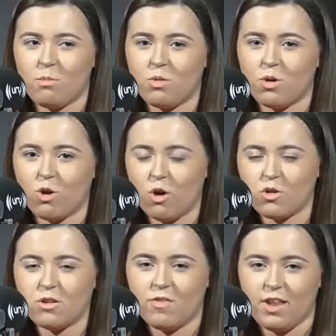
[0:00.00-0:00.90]
the
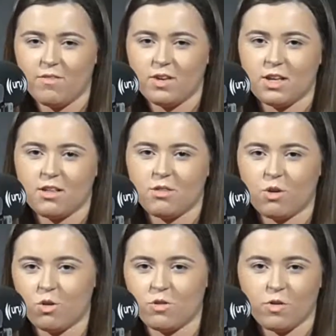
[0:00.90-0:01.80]
cost of living, the
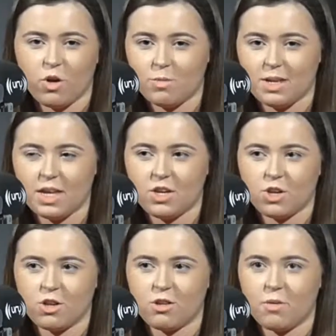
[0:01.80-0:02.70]
cost of
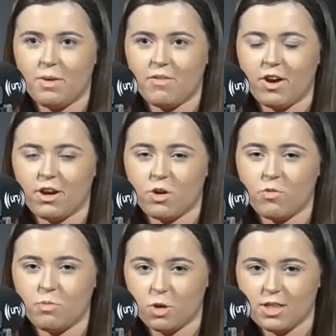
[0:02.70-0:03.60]
accommodation can be very
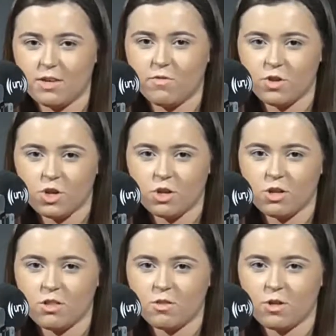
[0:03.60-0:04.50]
off-putting for
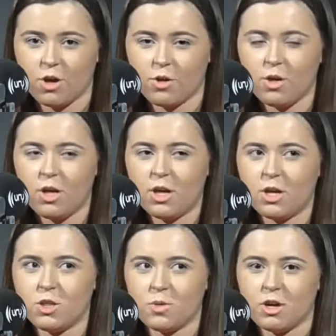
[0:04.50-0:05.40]
students. So
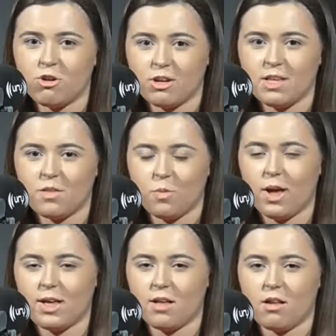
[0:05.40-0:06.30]
to increase the
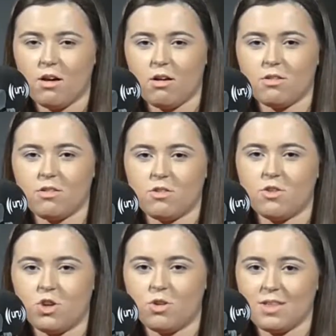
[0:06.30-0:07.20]
working class
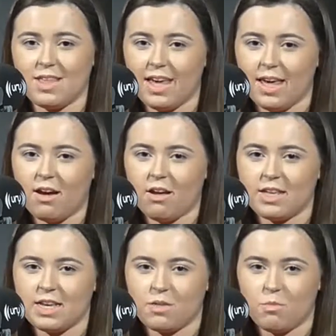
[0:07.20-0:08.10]
students here, I
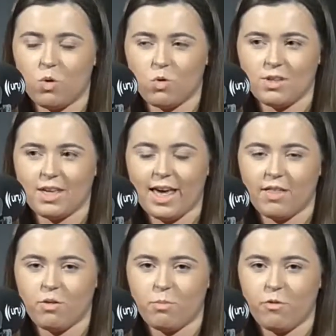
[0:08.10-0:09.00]
think it's important to
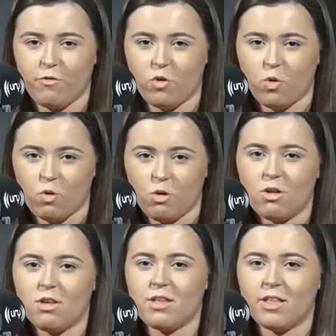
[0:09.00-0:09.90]
get them before
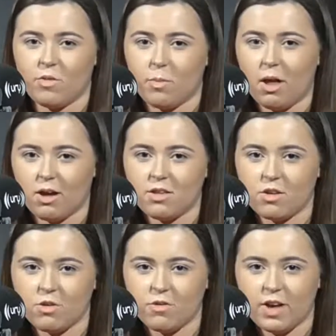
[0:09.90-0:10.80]
they apply to
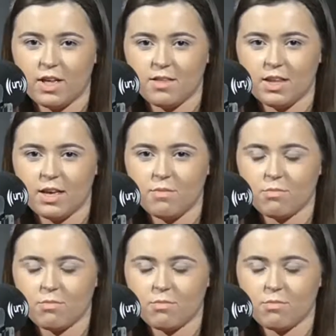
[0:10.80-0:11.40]
university.